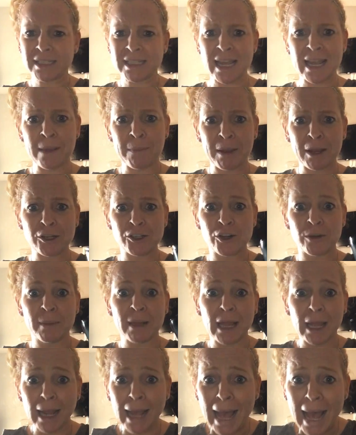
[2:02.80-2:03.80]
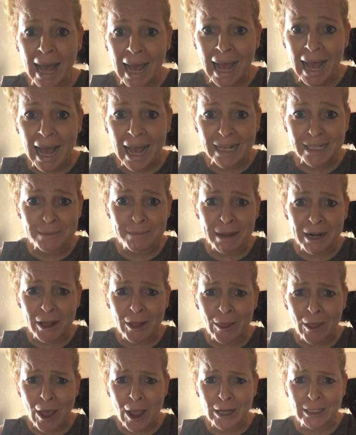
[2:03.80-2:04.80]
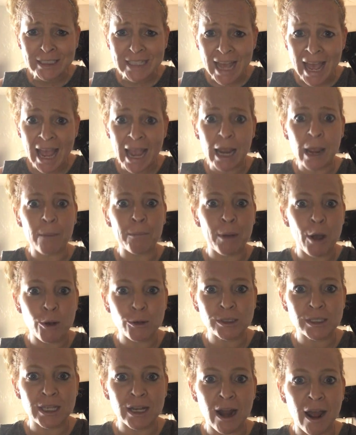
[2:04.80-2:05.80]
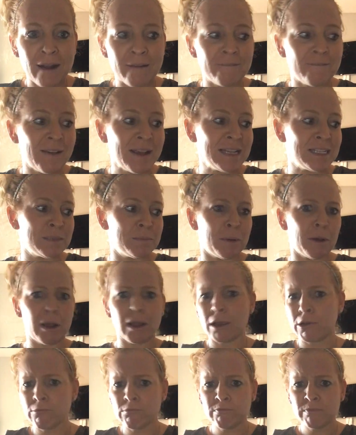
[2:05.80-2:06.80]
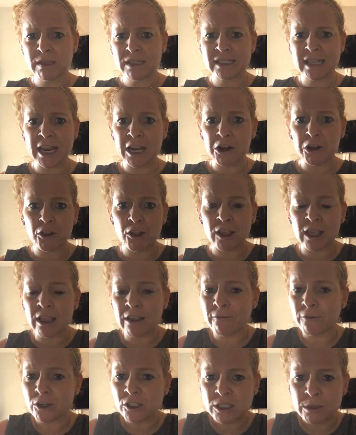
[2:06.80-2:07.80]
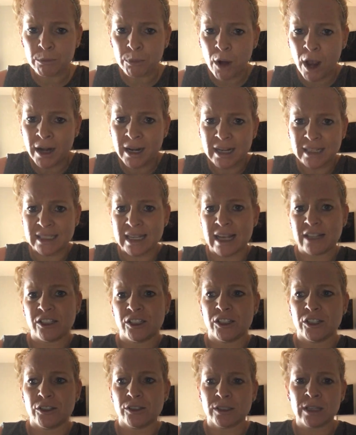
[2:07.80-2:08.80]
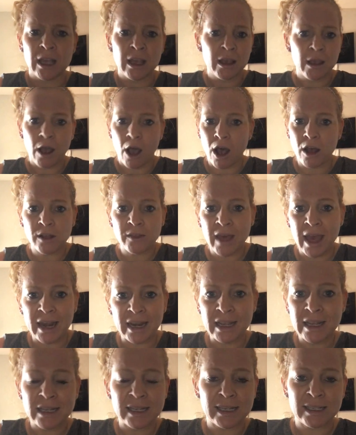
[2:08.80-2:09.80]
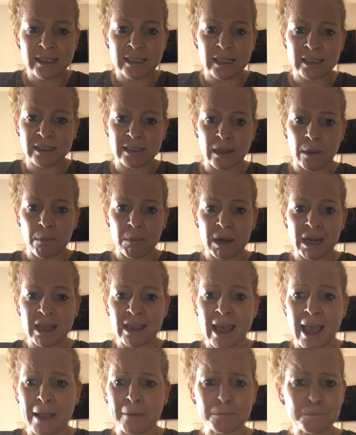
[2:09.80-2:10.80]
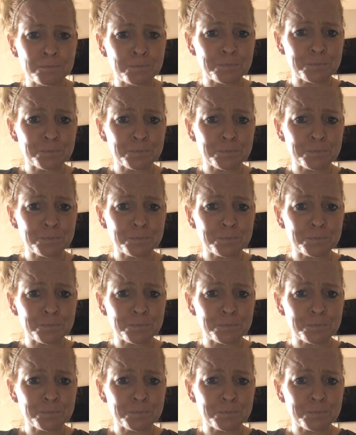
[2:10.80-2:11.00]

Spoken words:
take a picture and be like, it's been a long day. Post it on Facebook. Say you're looking for some product testers. All that is somebody that